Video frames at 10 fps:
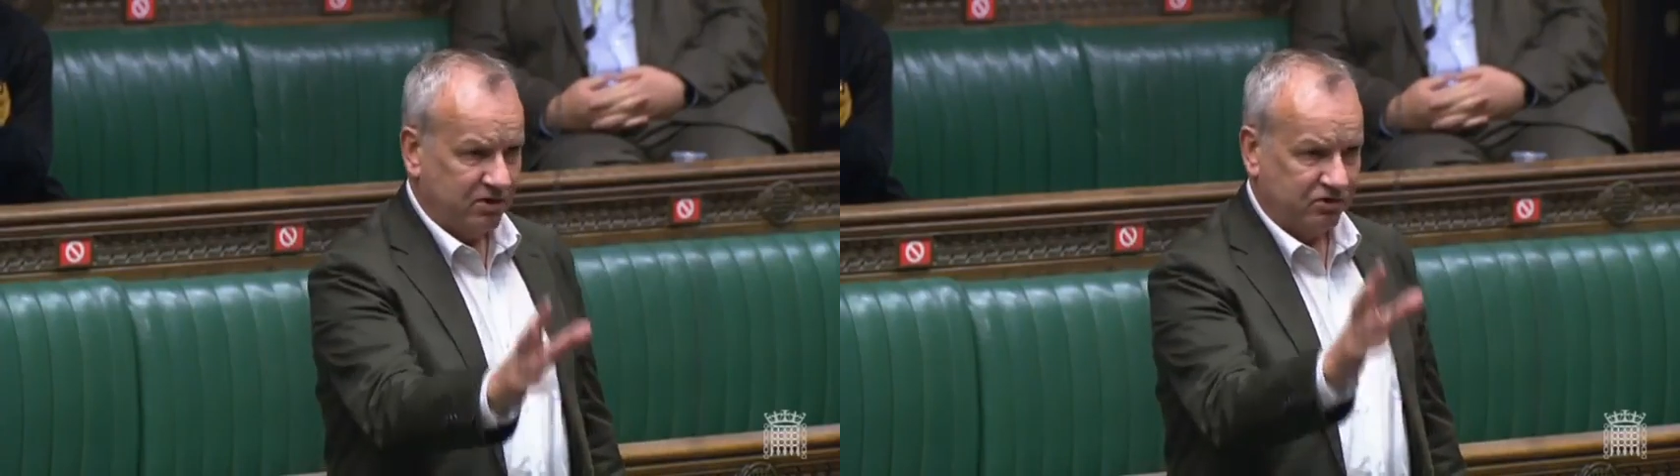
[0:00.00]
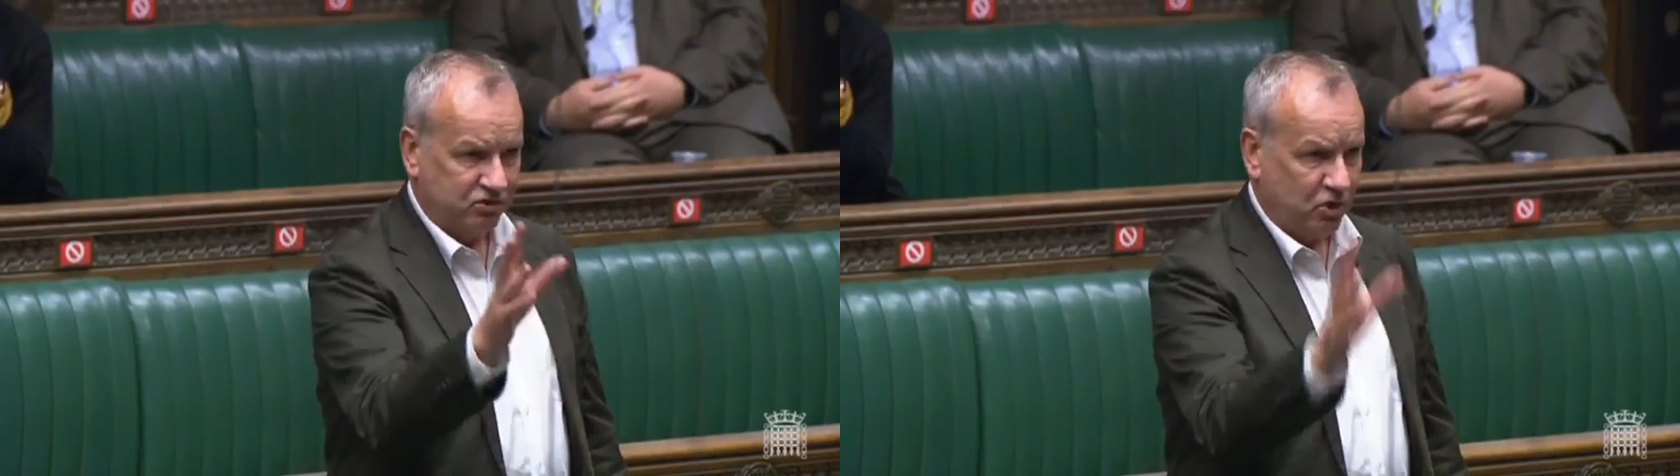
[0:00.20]

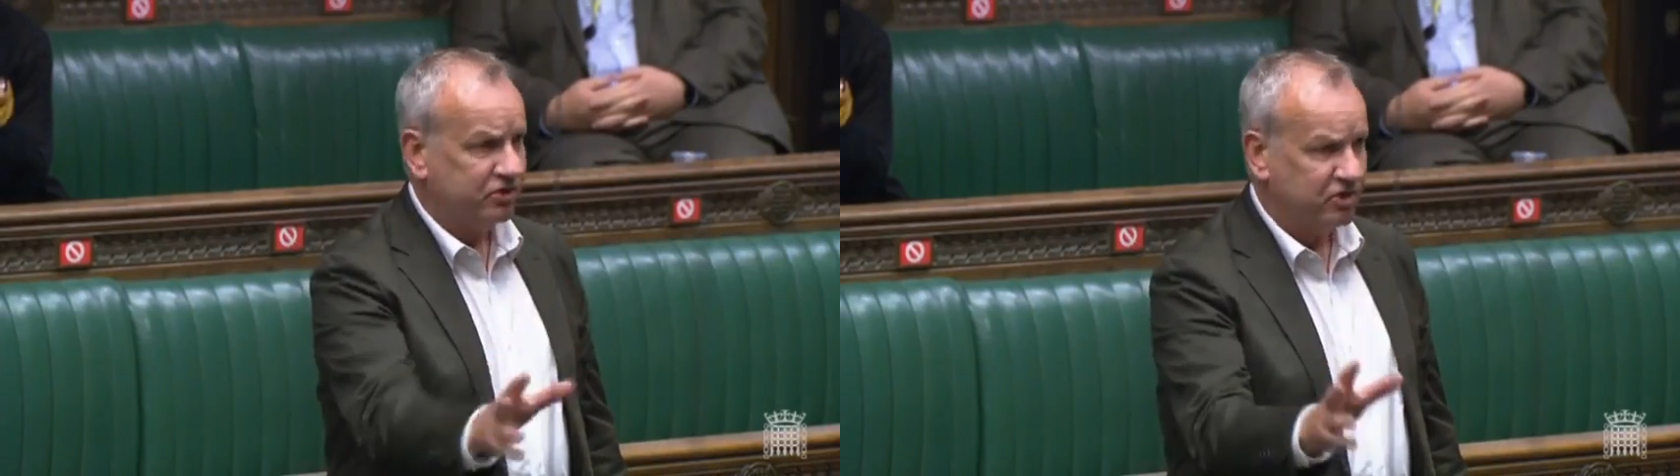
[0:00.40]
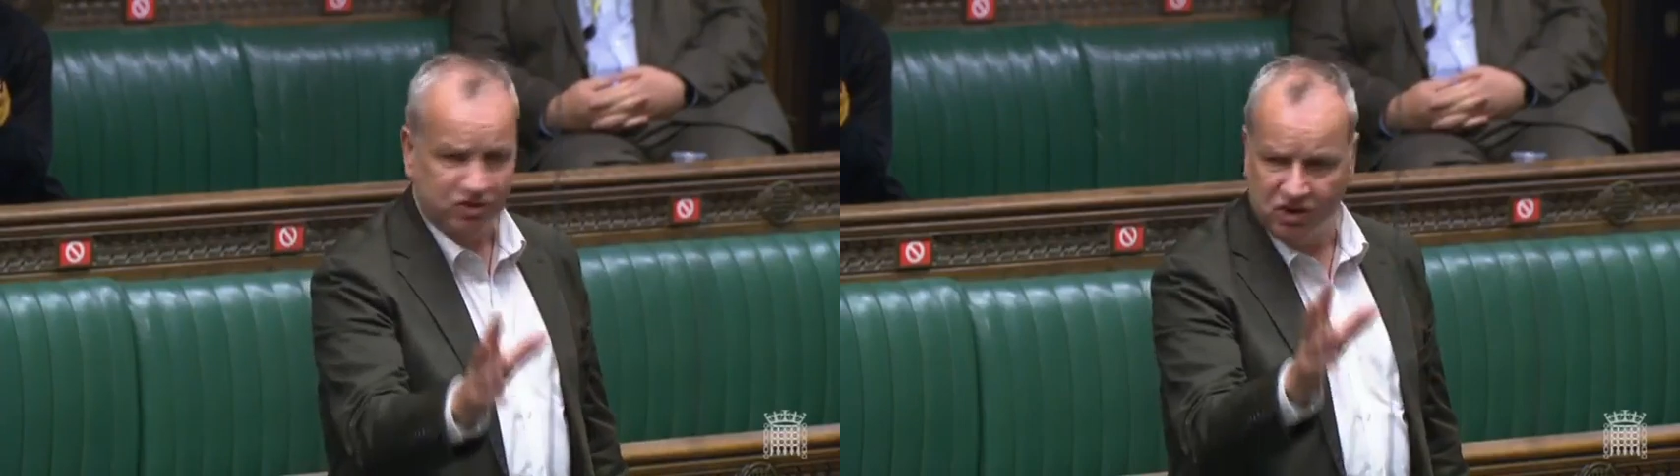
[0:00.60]

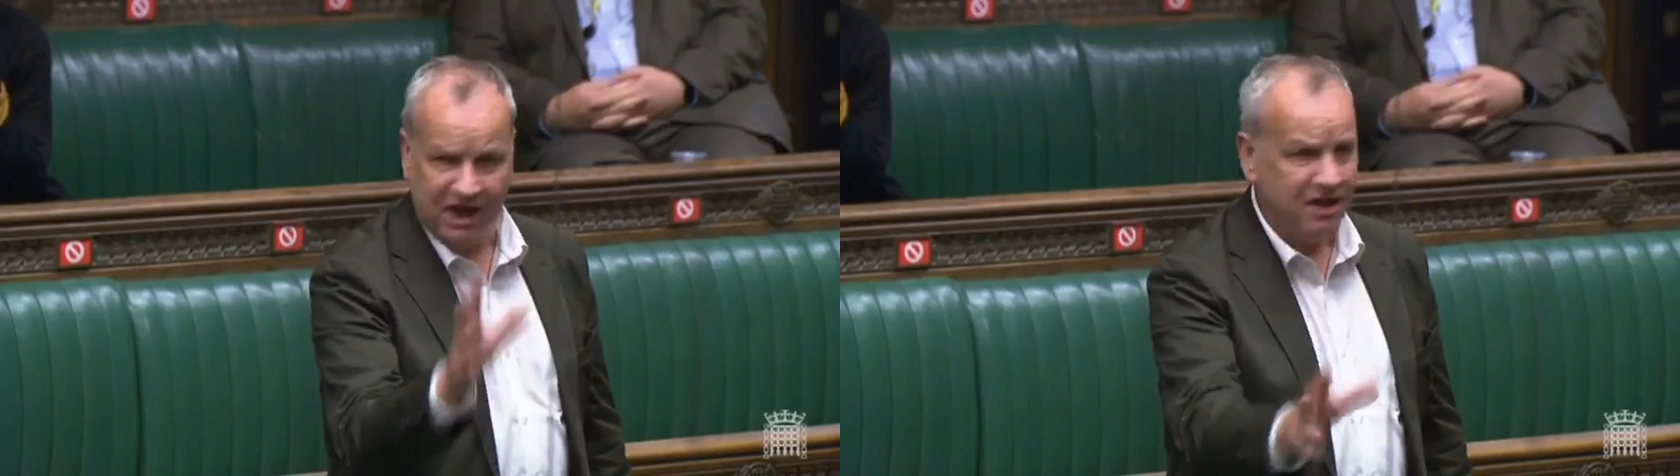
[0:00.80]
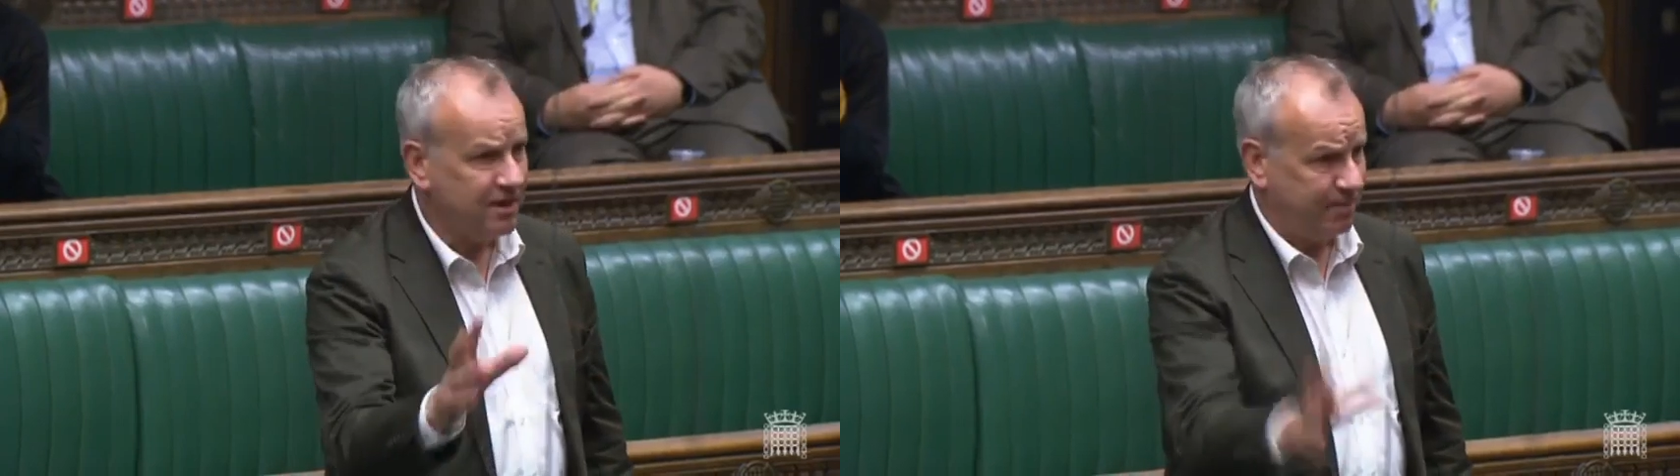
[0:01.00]
Scottish
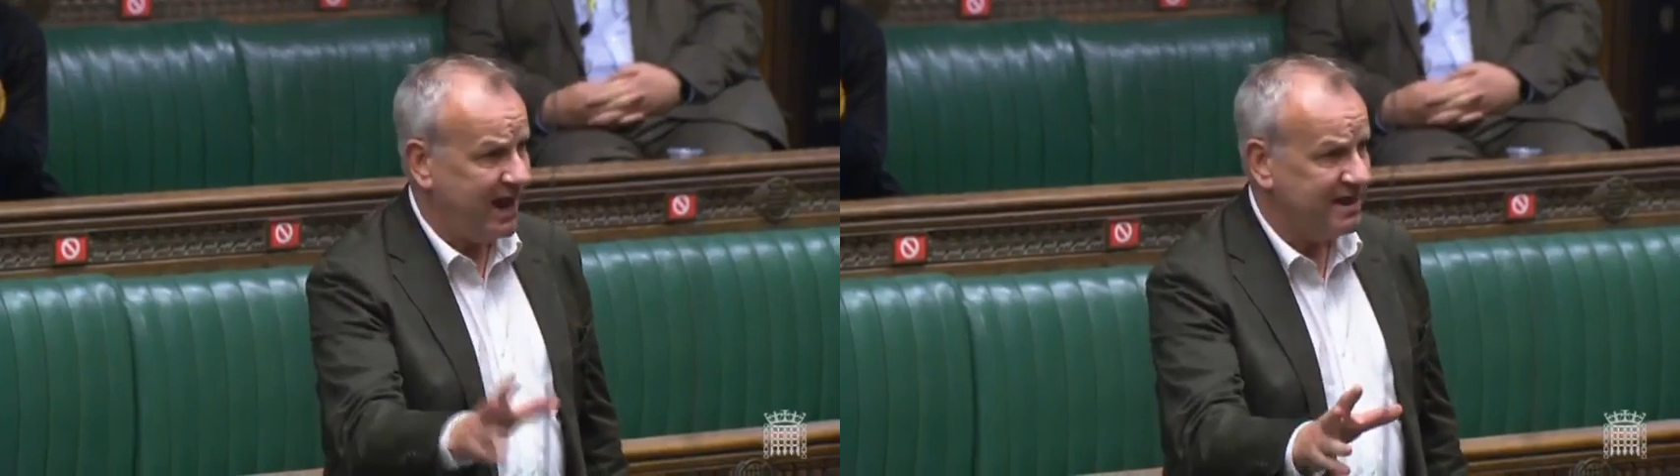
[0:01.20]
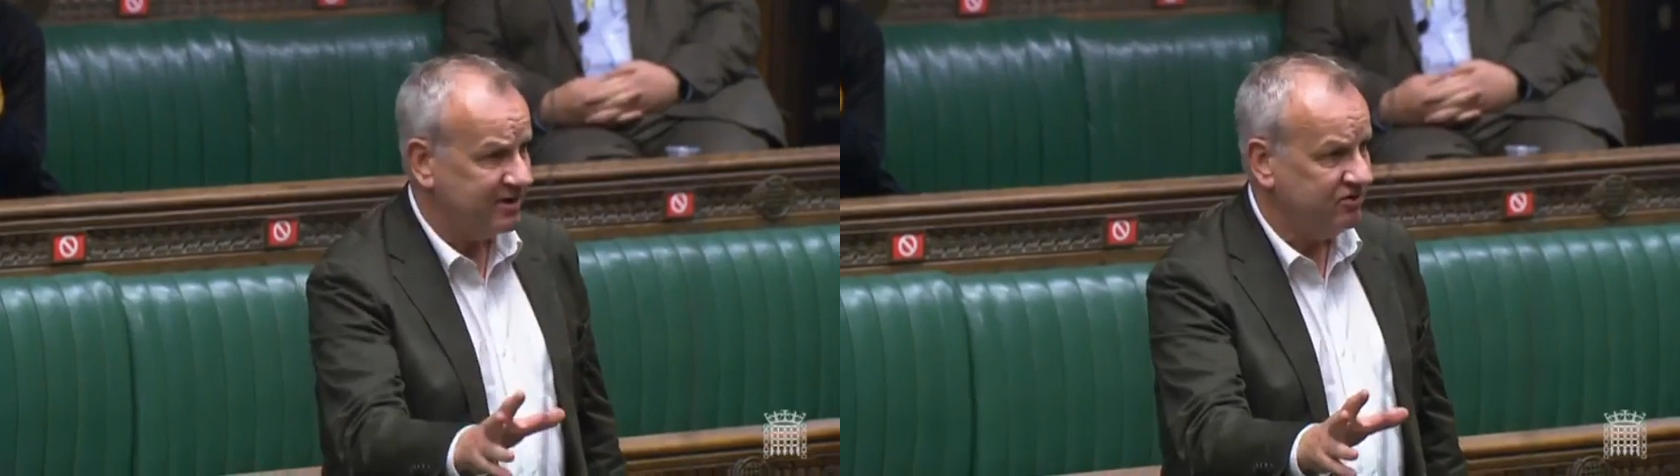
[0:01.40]

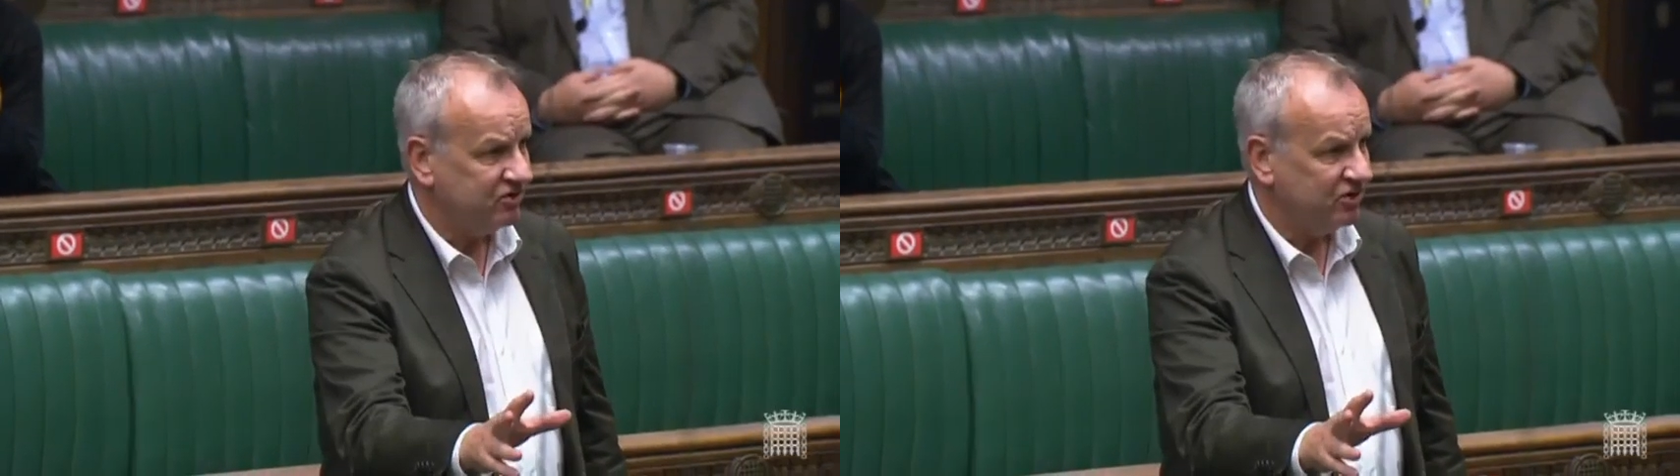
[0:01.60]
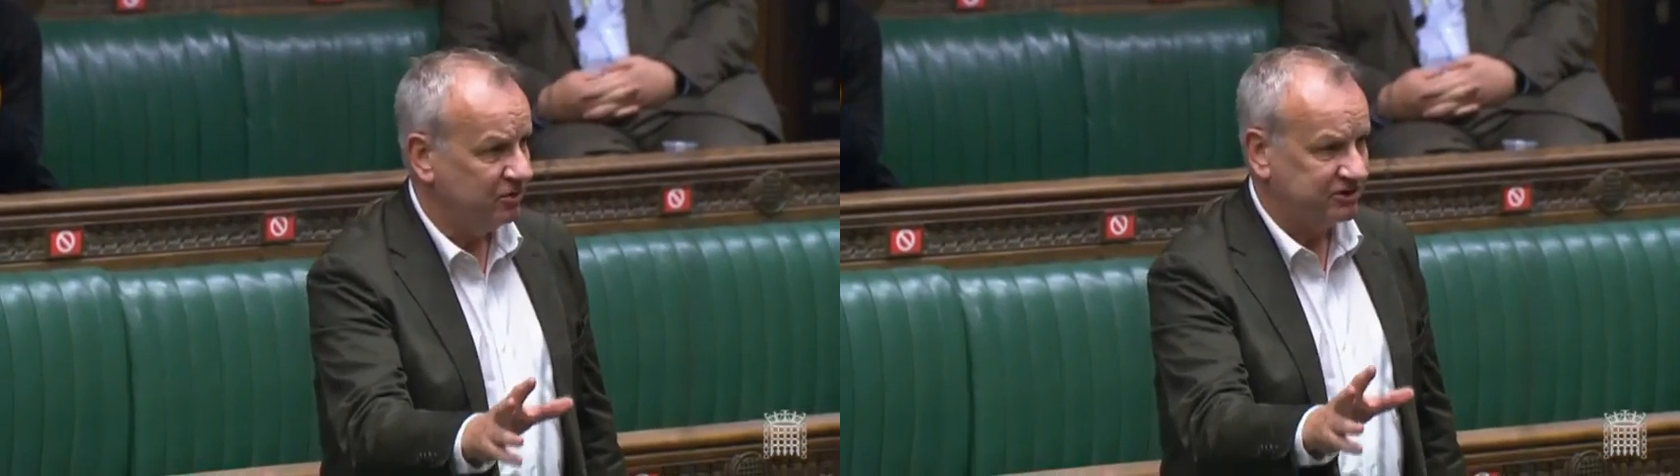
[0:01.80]
independence,